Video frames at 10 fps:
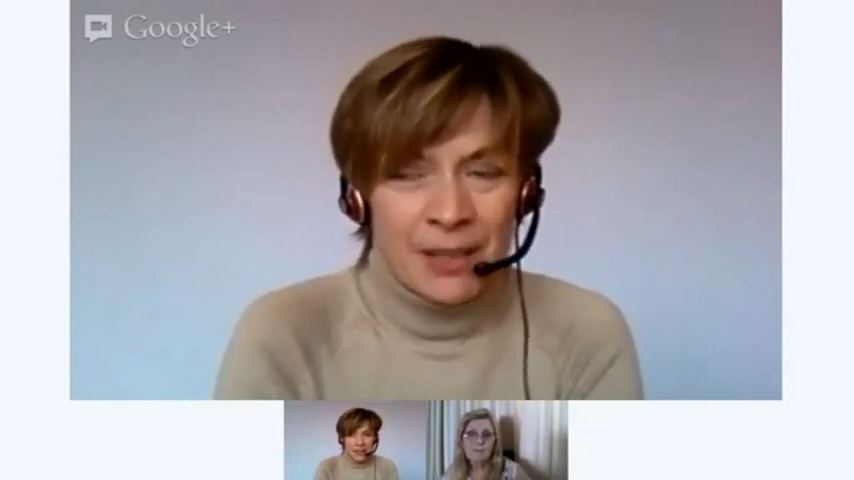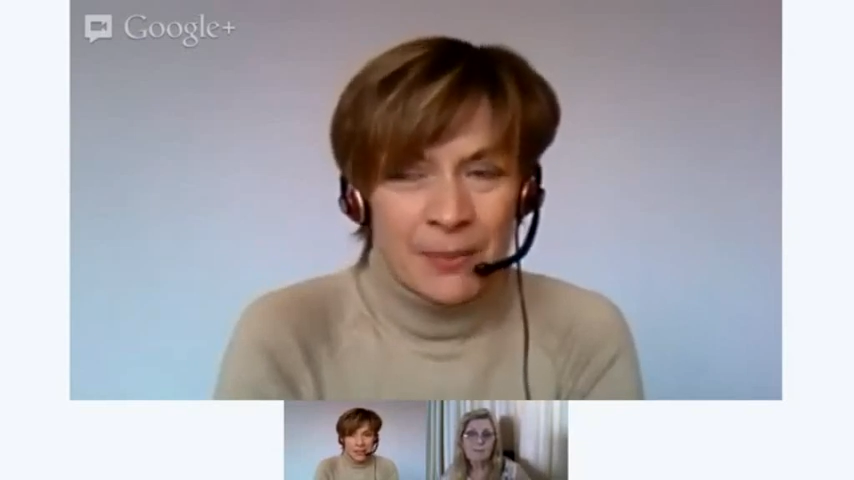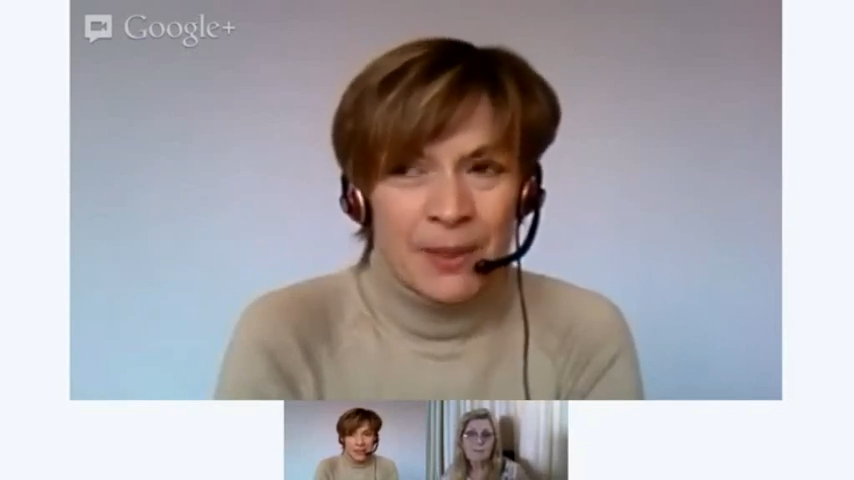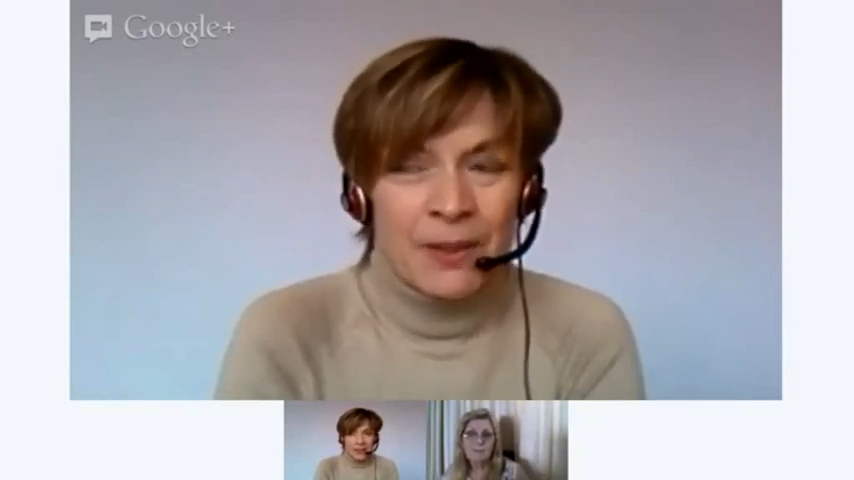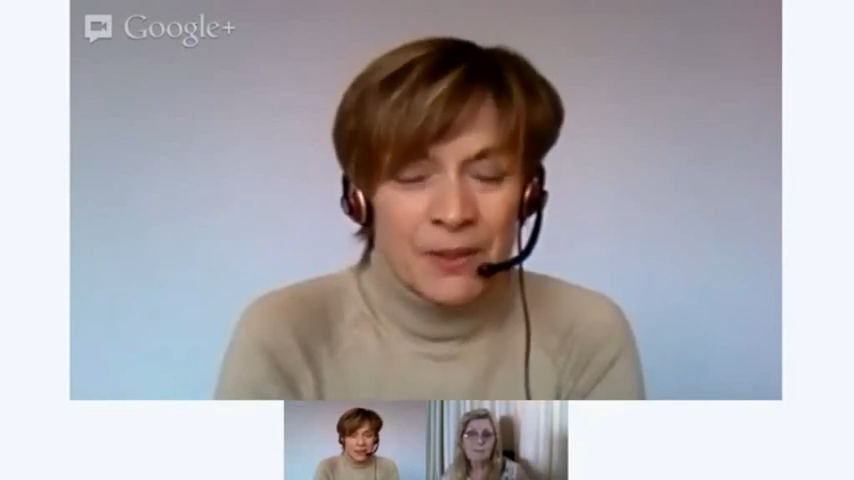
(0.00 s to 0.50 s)
one
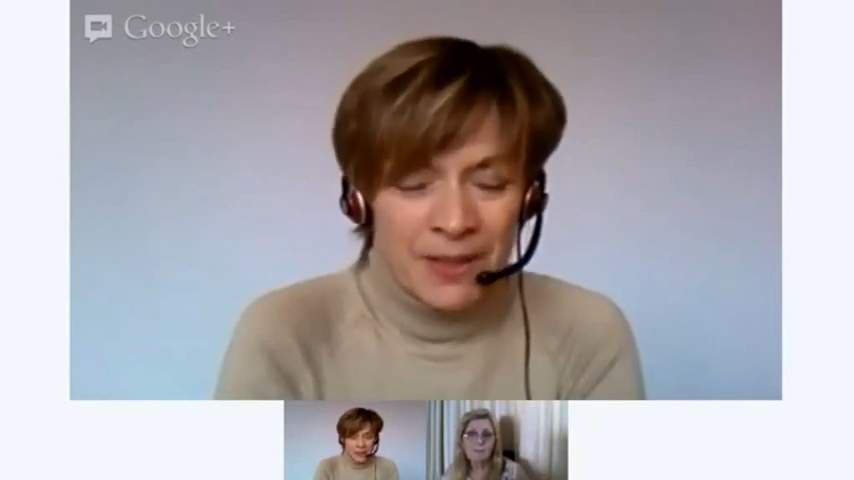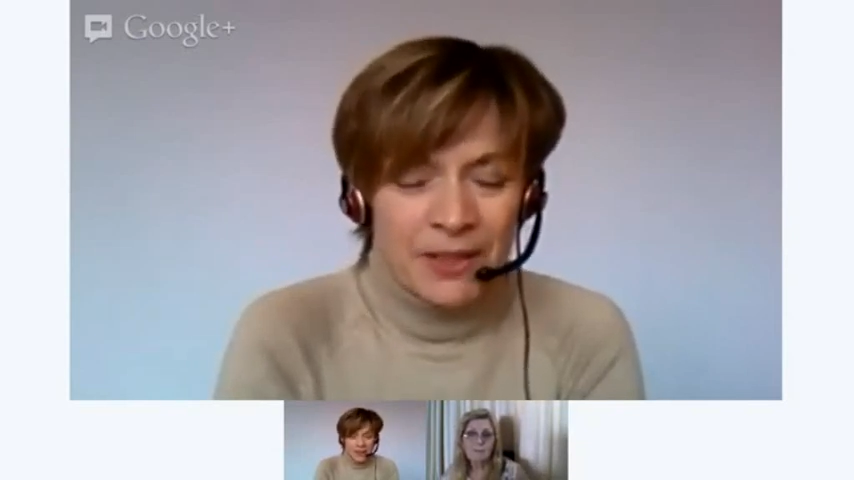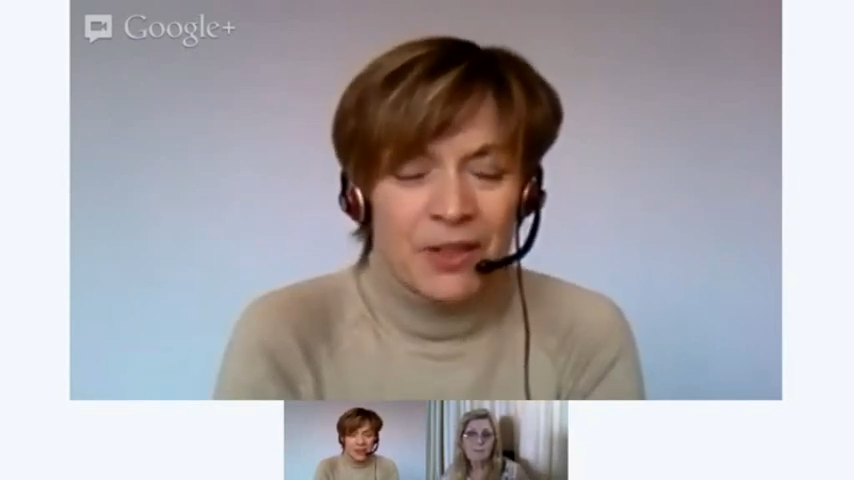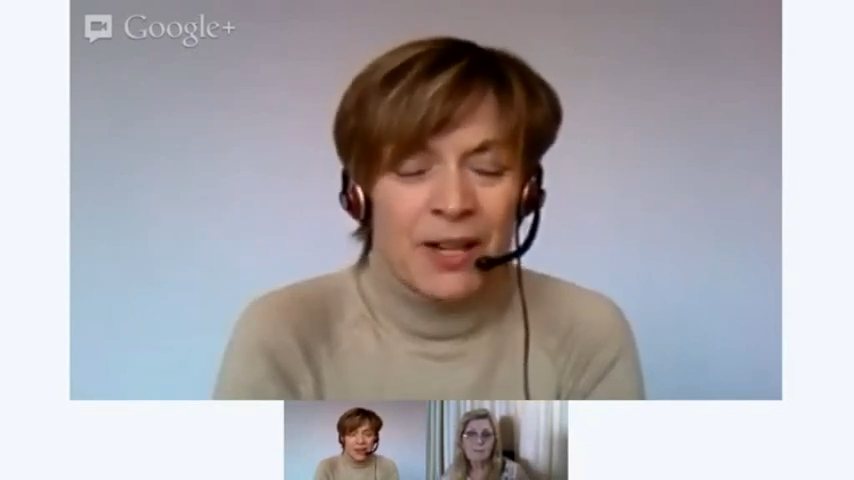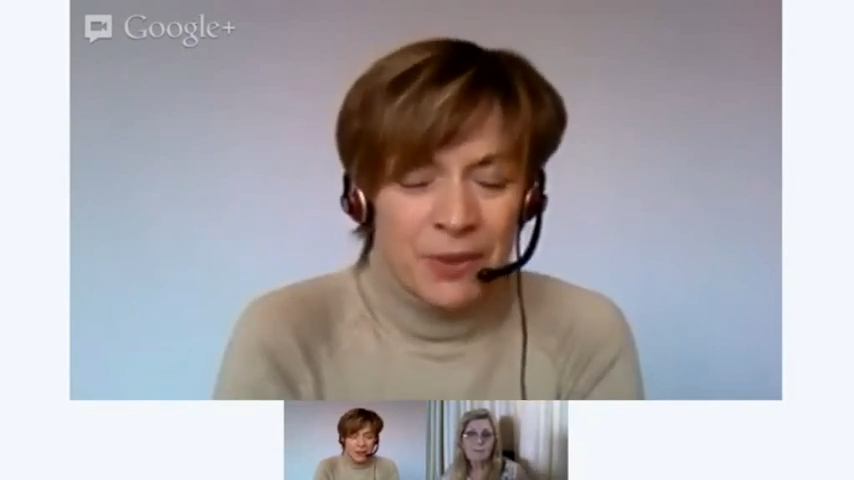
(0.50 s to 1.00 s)
of those things
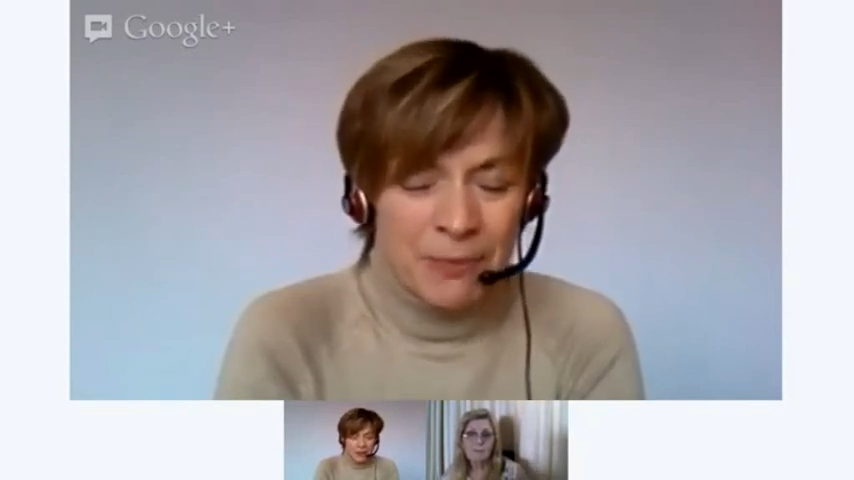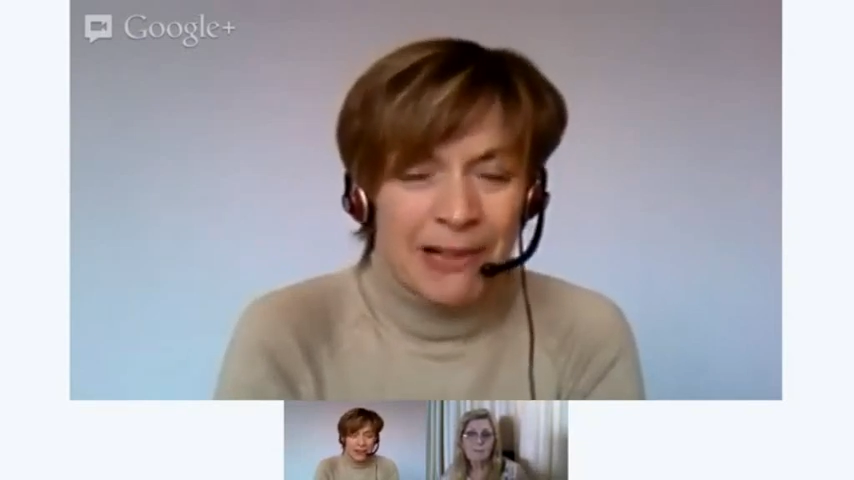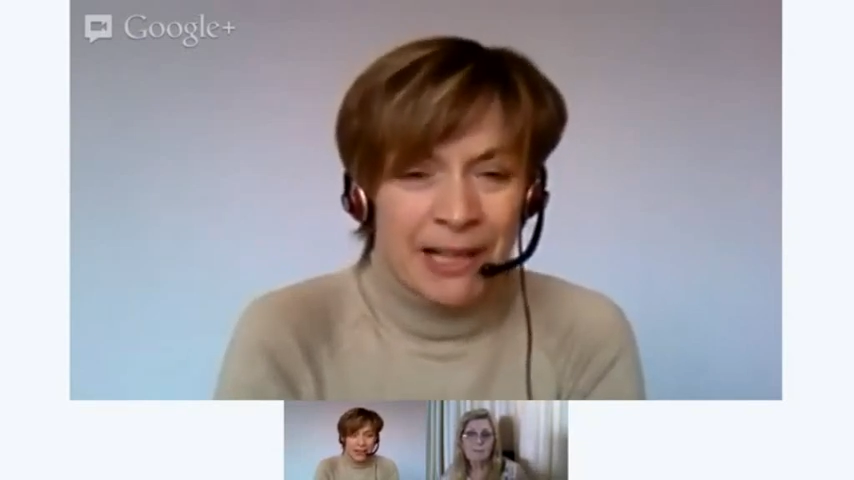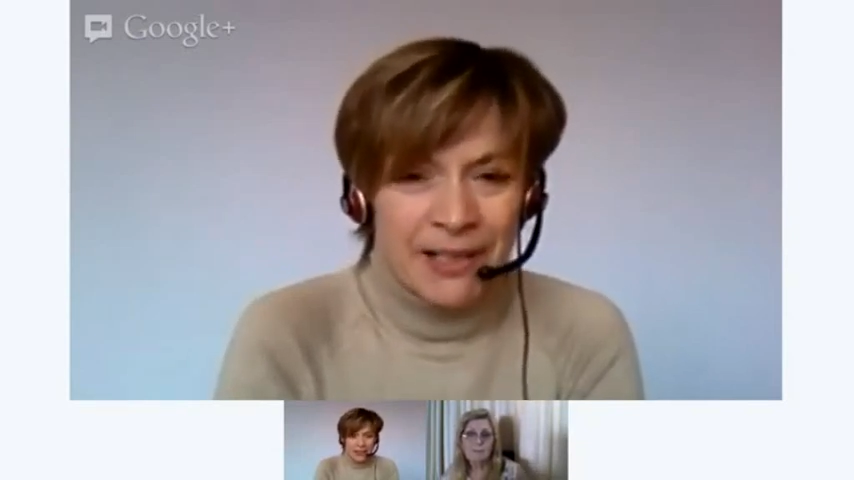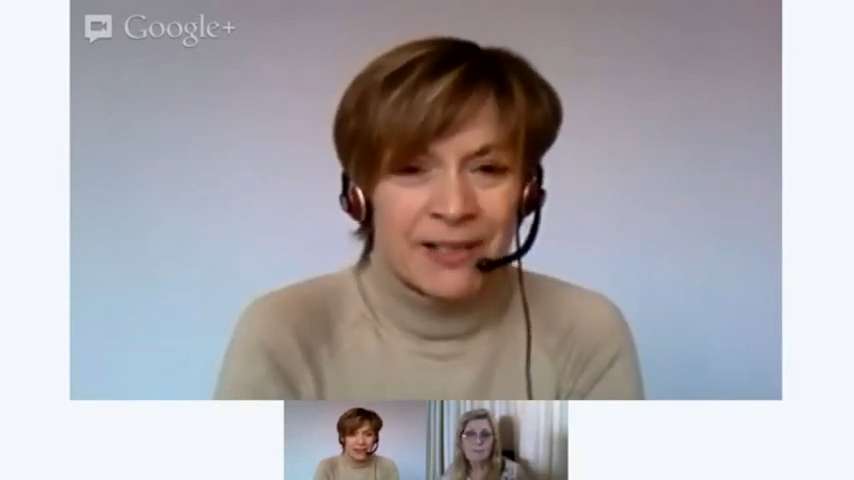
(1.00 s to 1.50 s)
you have to
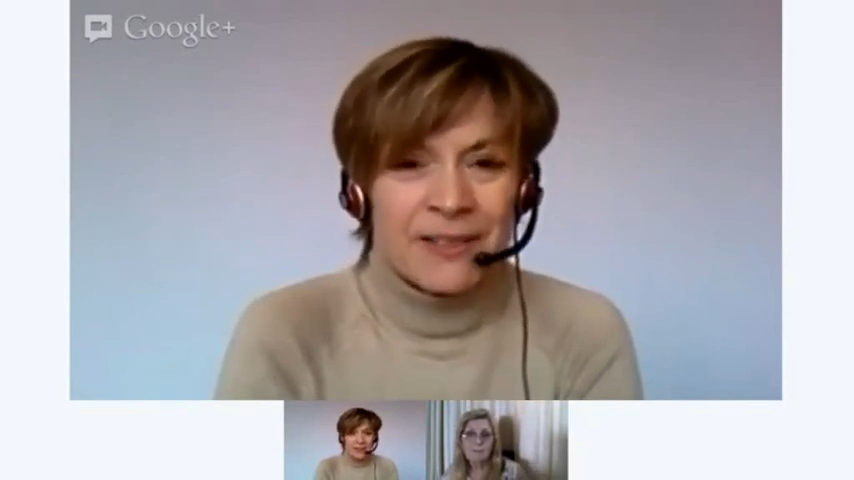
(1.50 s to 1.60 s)
practice,